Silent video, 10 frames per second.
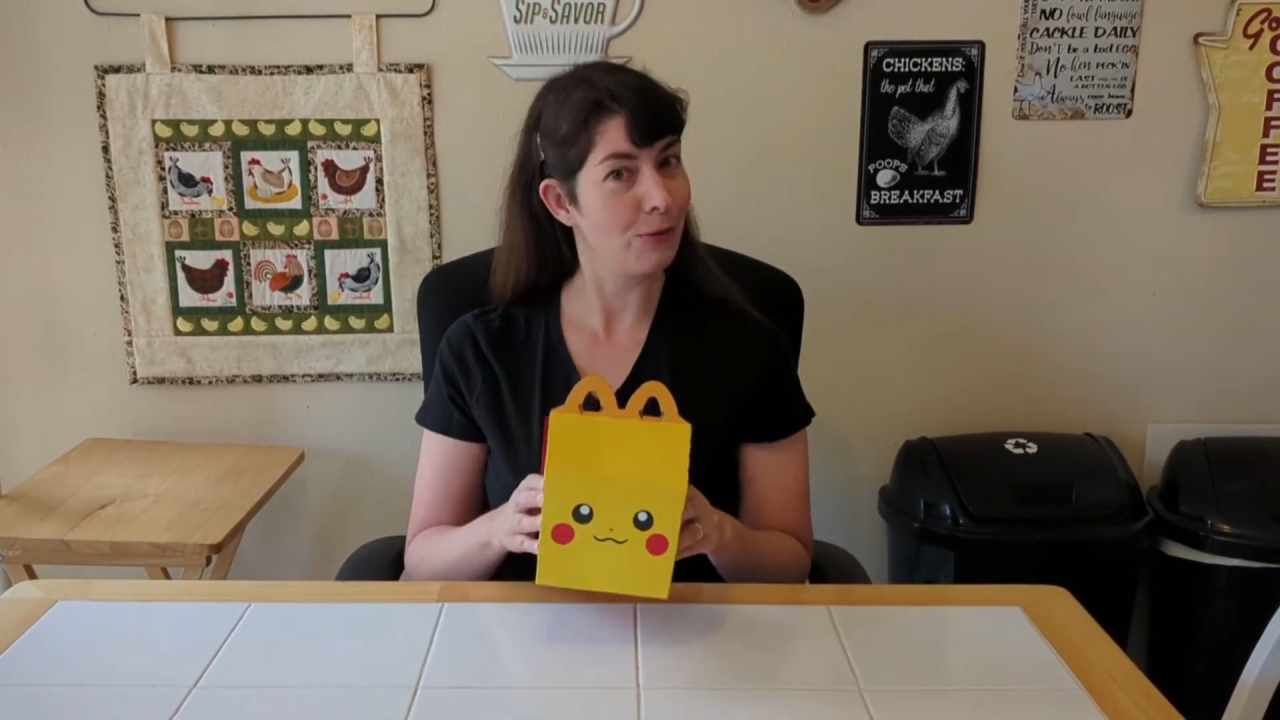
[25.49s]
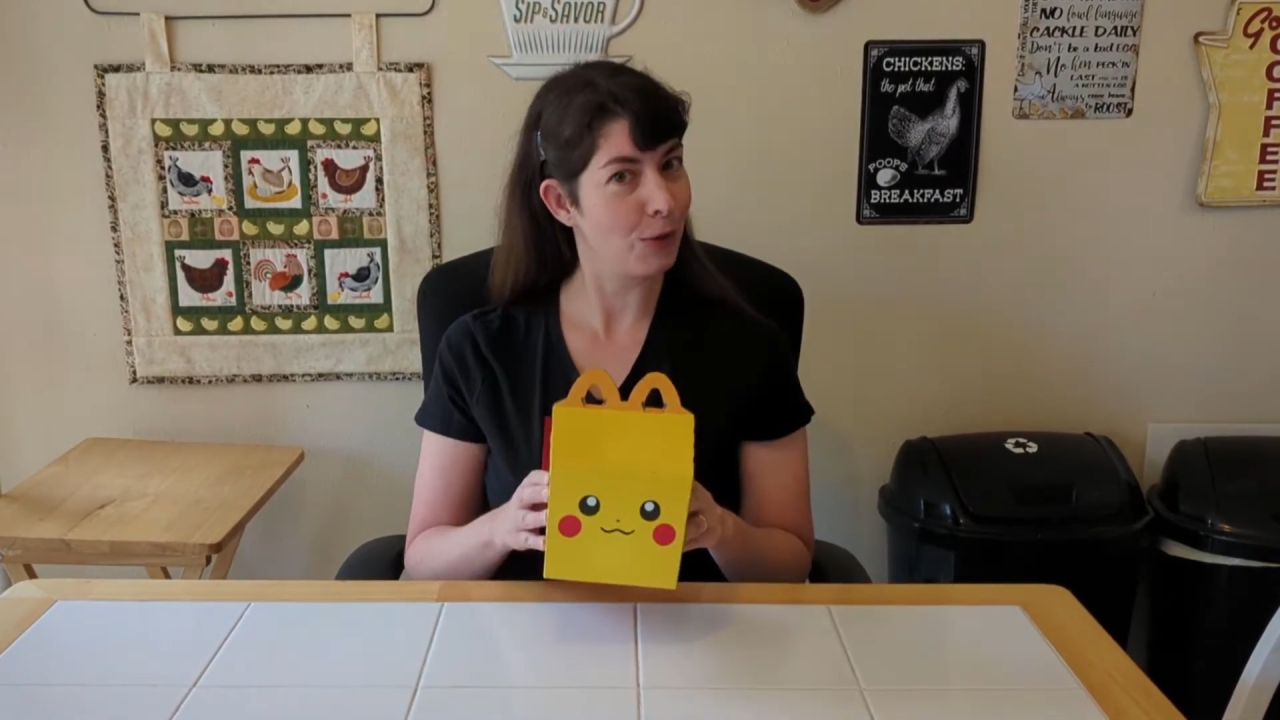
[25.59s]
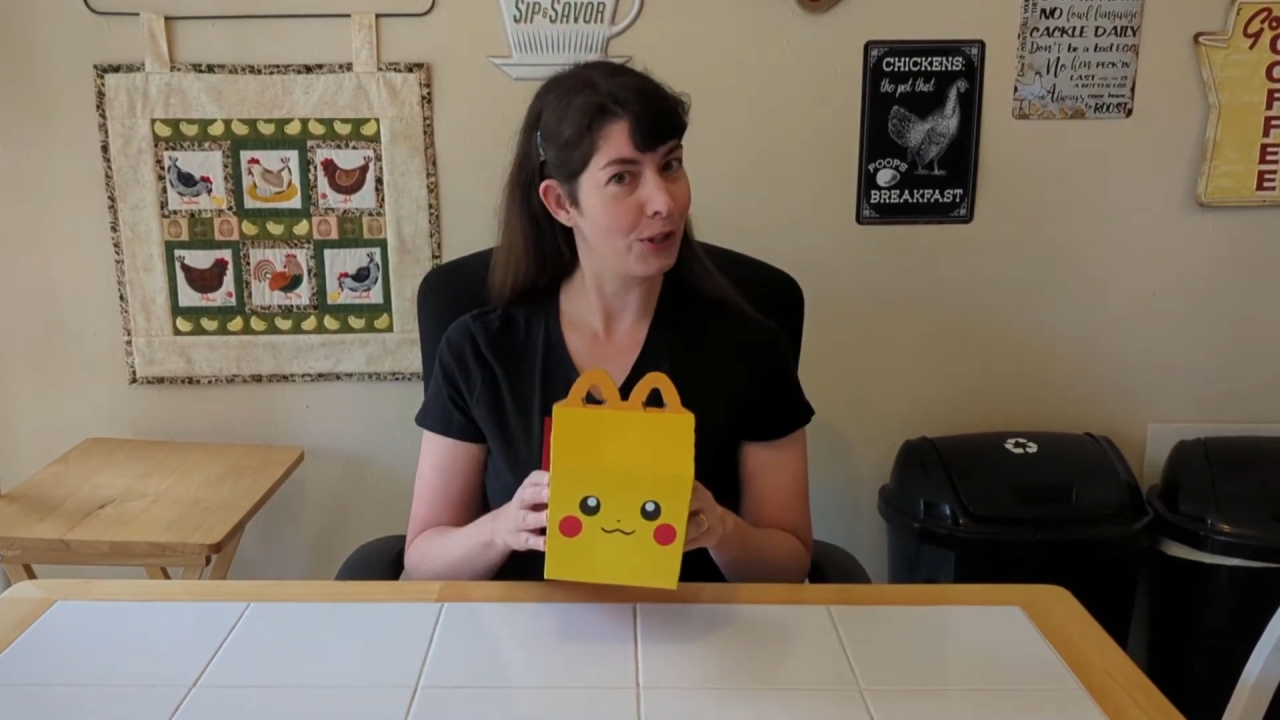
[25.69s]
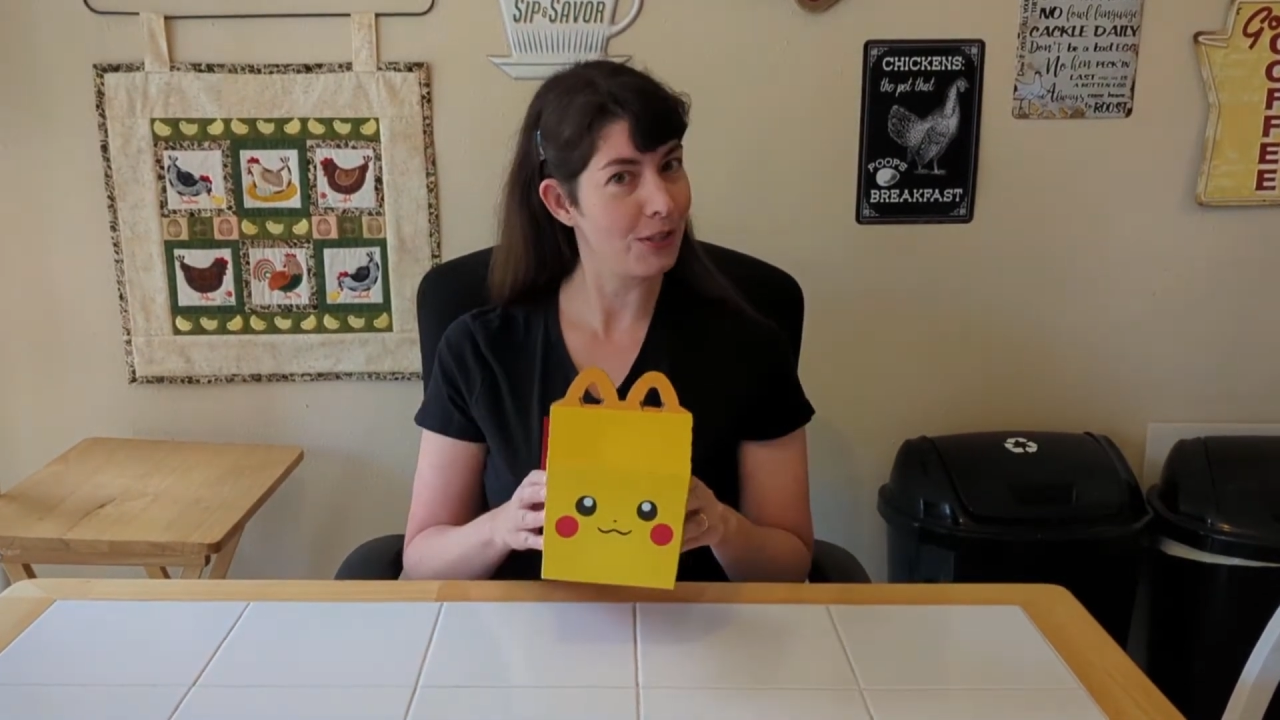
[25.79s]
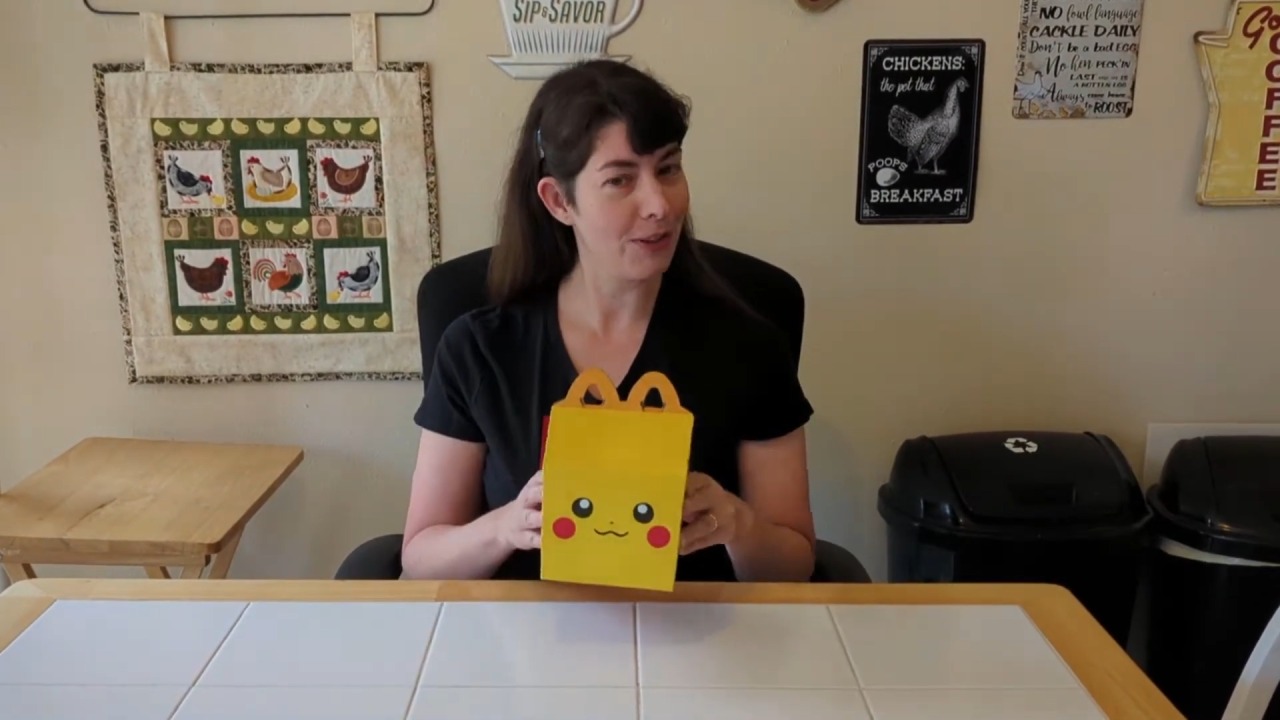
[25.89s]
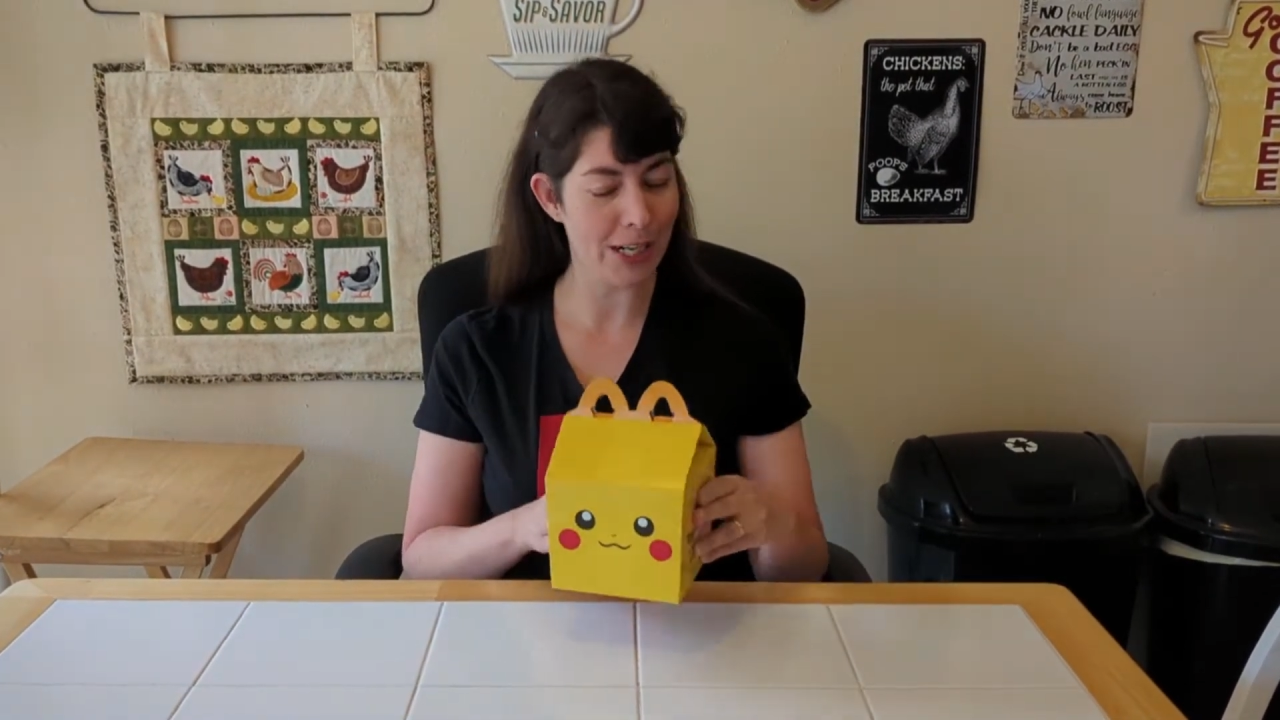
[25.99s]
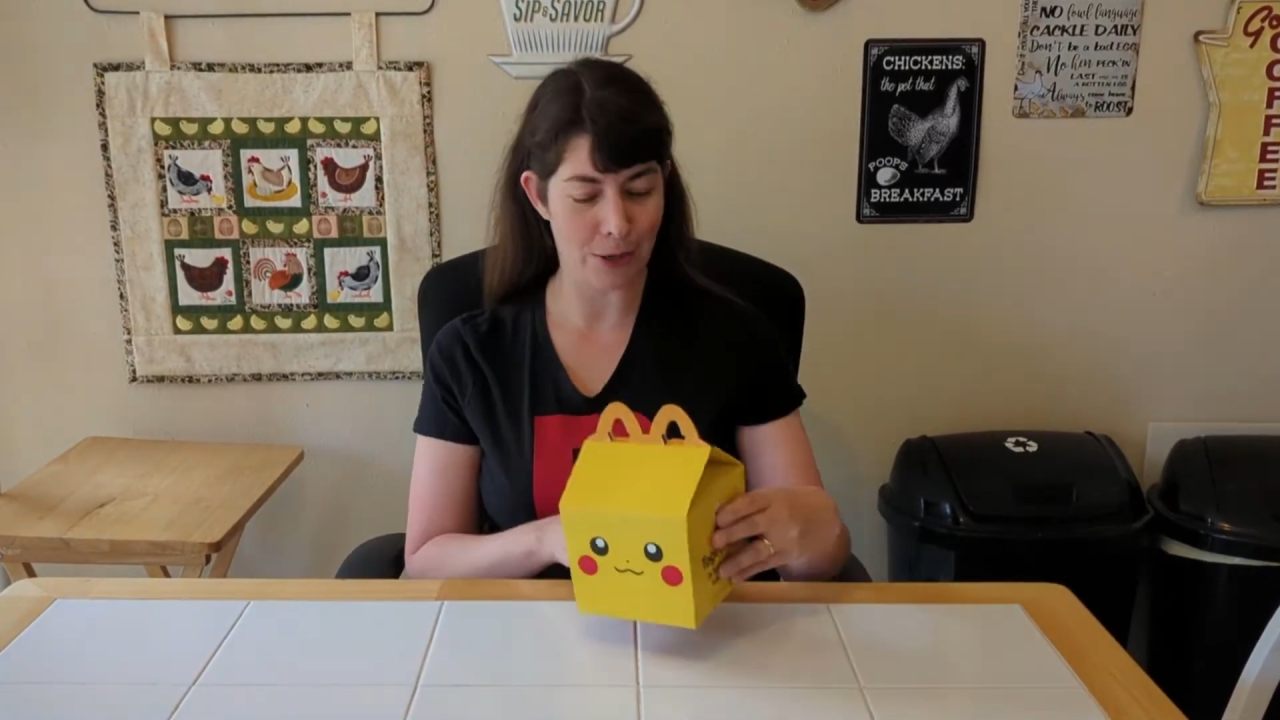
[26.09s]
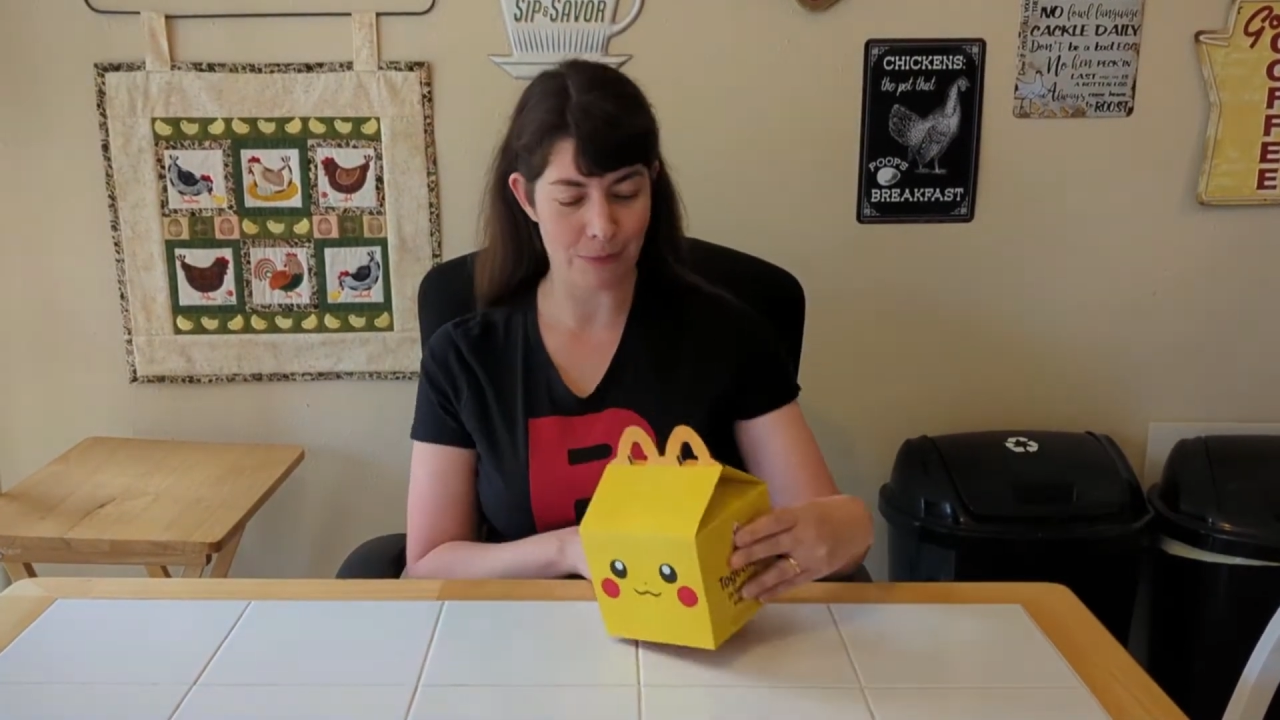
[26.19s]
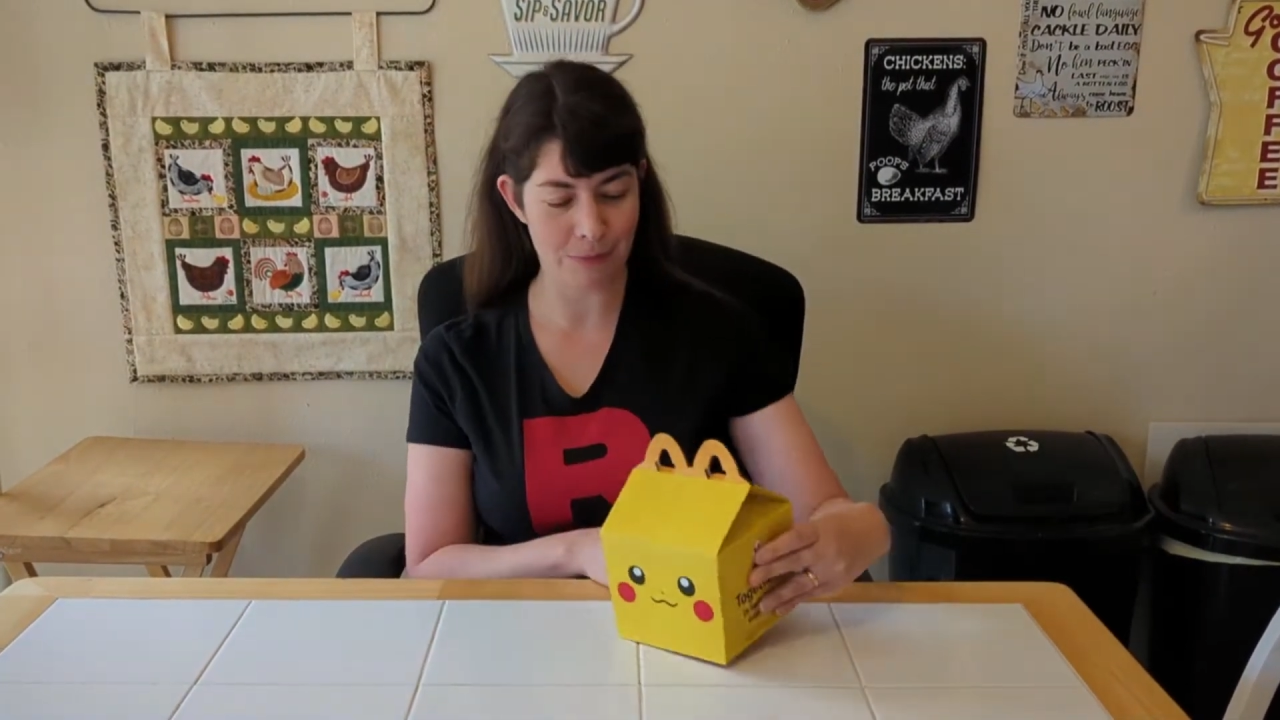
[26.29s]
for this video.